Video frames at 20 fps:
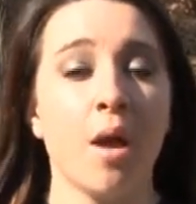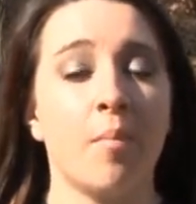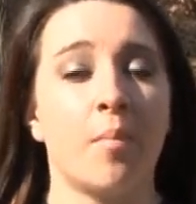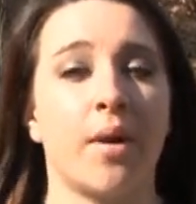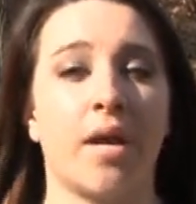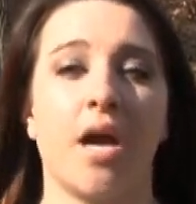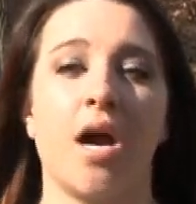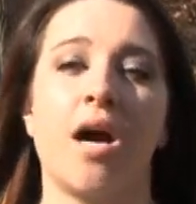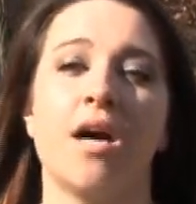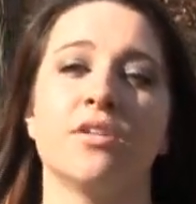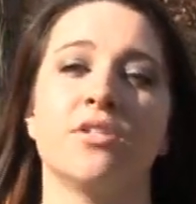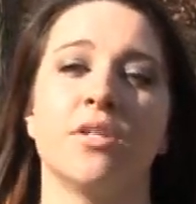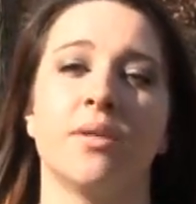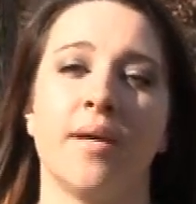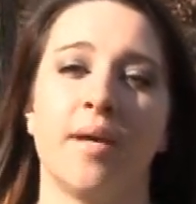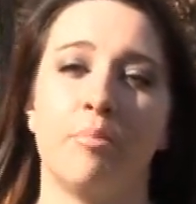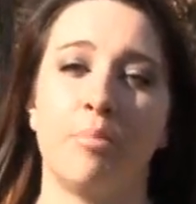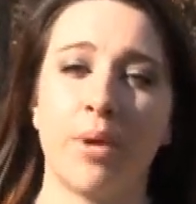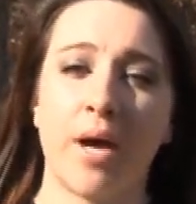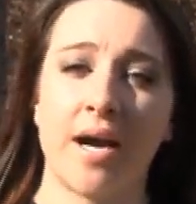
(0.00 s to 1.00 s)
But I also
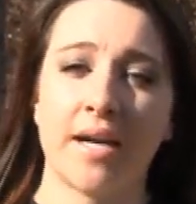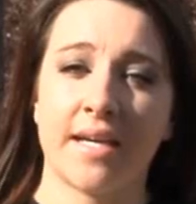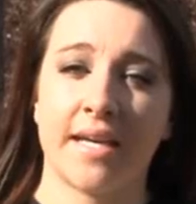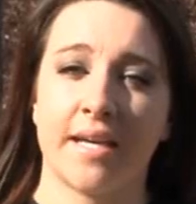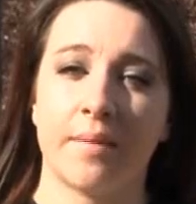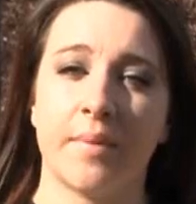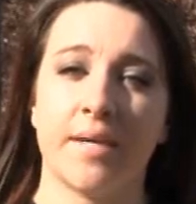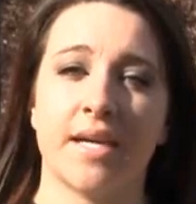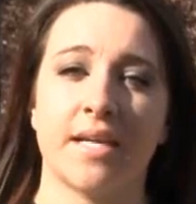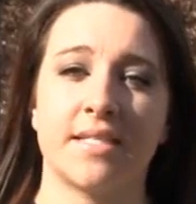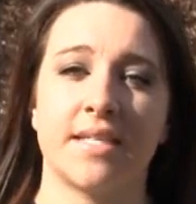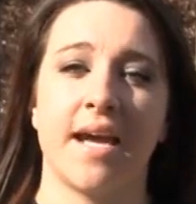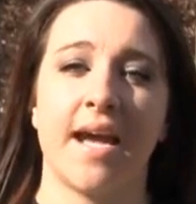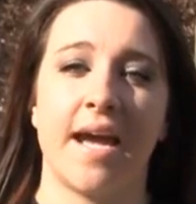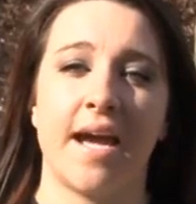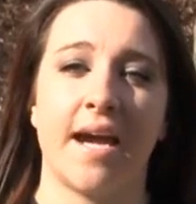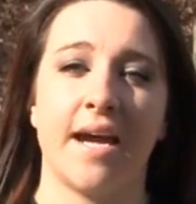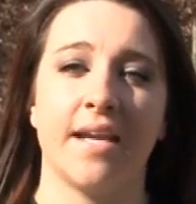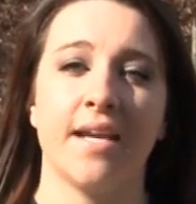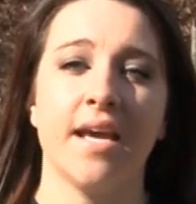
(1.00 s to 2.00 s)
had blocking because I
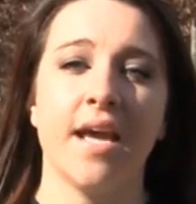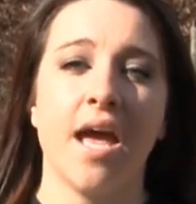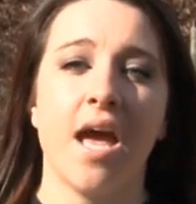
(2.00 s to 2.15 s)
had